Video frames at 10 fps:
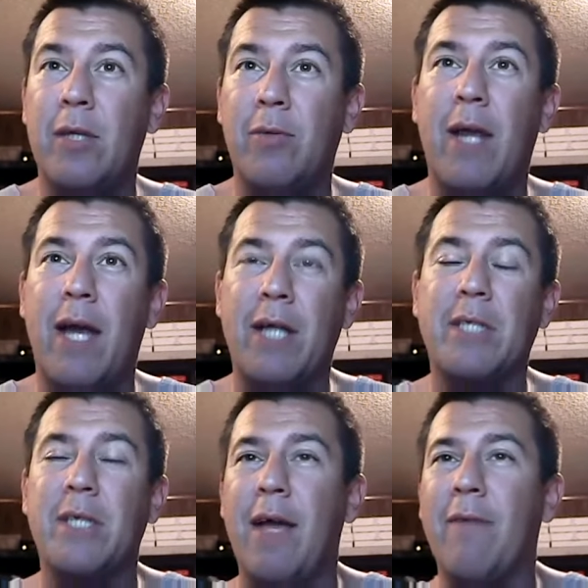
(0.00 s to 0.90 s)
you would
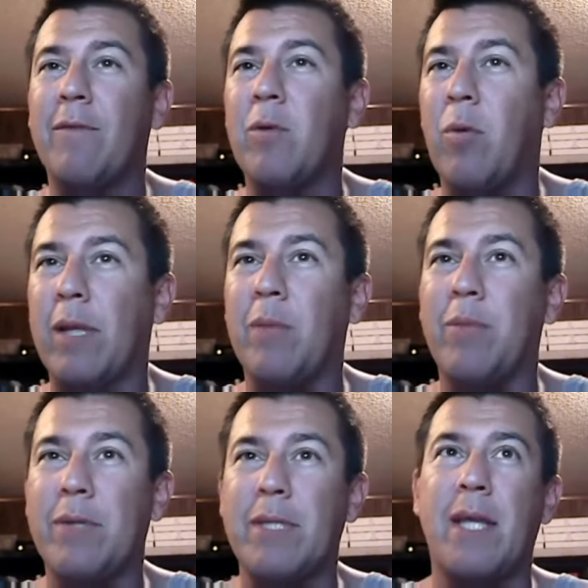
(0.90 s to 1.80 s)
actually have
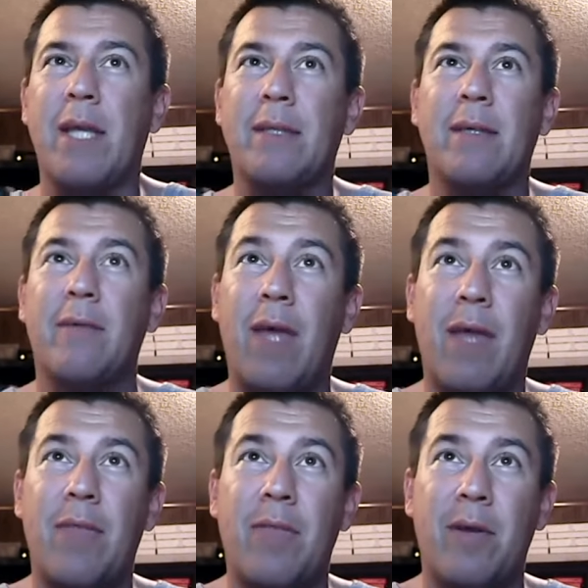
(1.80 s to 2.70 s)
20% of
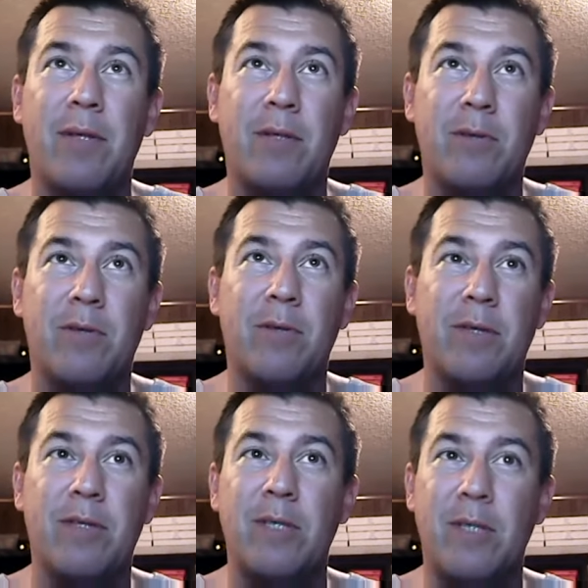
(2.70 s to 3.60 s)
that 32
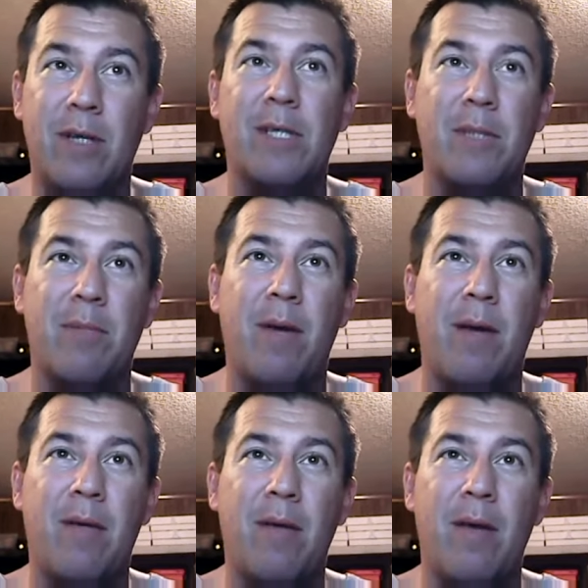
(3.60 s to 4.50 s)
trillion she talks
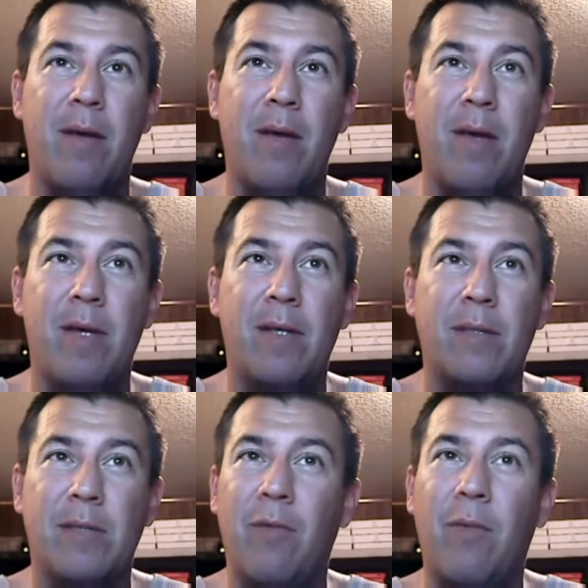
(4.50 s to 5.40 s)
about.
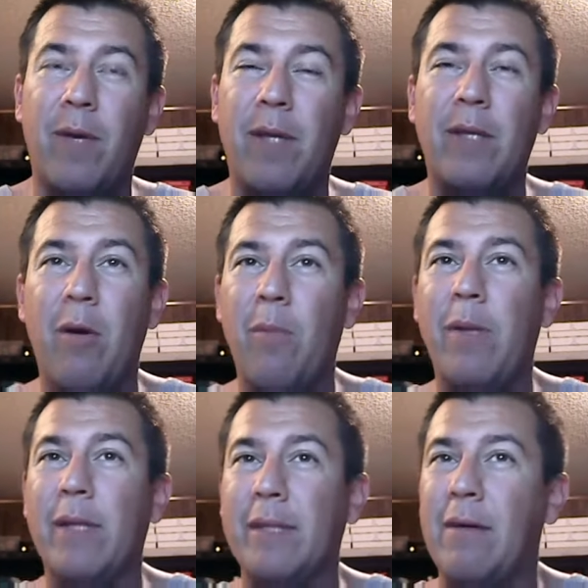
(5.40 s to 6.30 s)
So if we had no
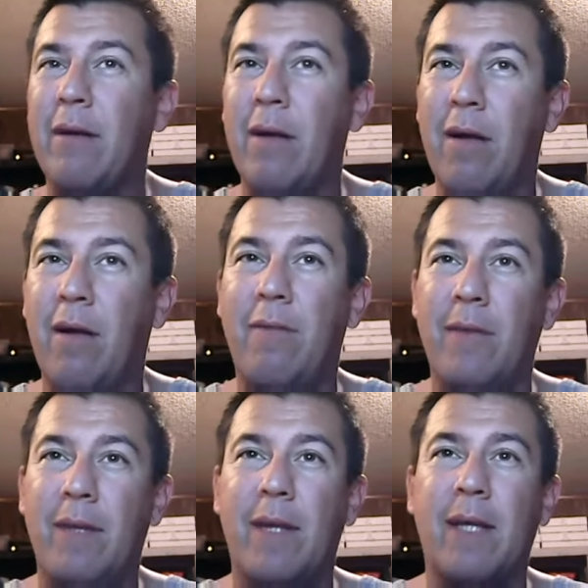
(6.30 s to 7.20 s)
military at all
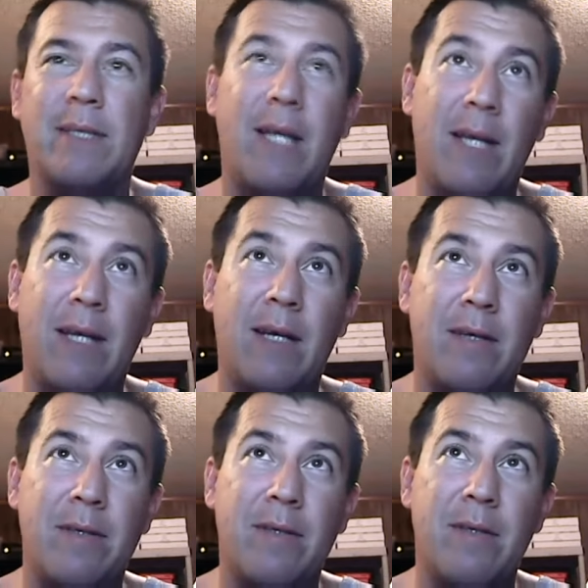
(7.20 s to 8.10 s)
for the next 10
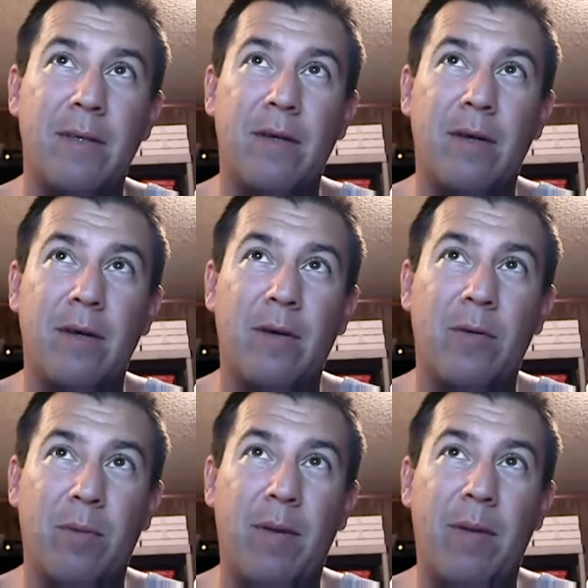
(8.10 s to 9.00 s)
years,
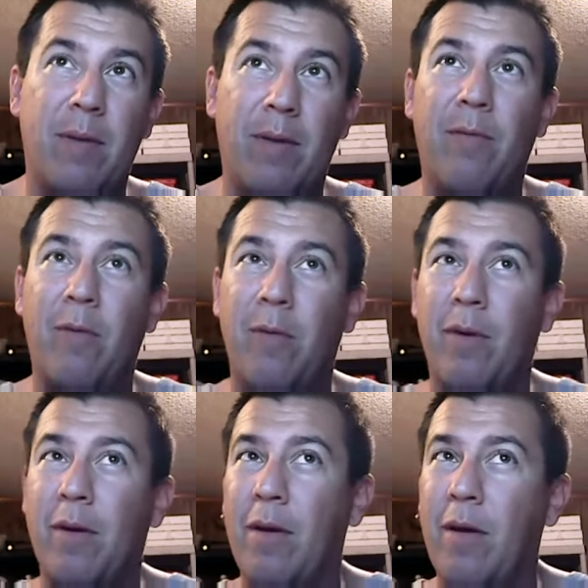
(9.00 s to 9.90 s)
we'd be able to
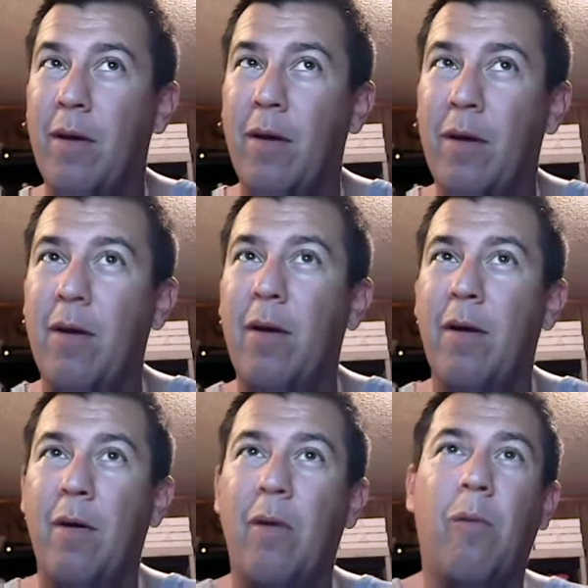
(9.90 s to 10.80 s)
afford
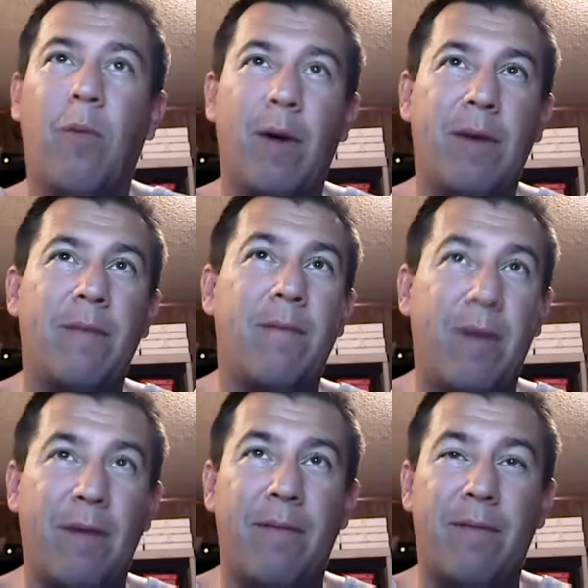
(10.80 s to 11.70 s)

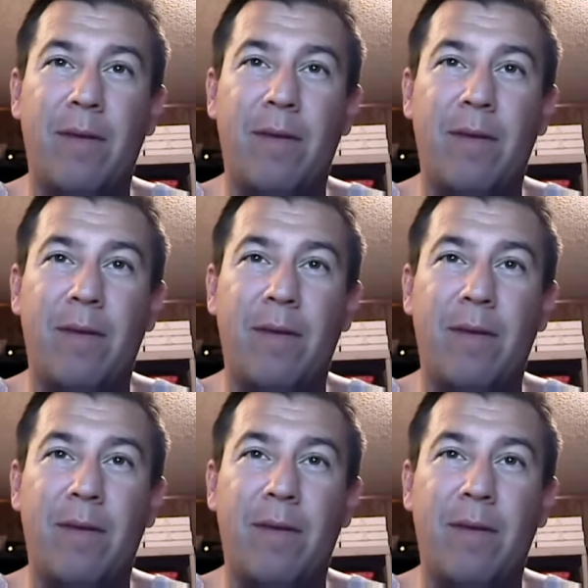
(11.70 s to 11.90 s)
1/5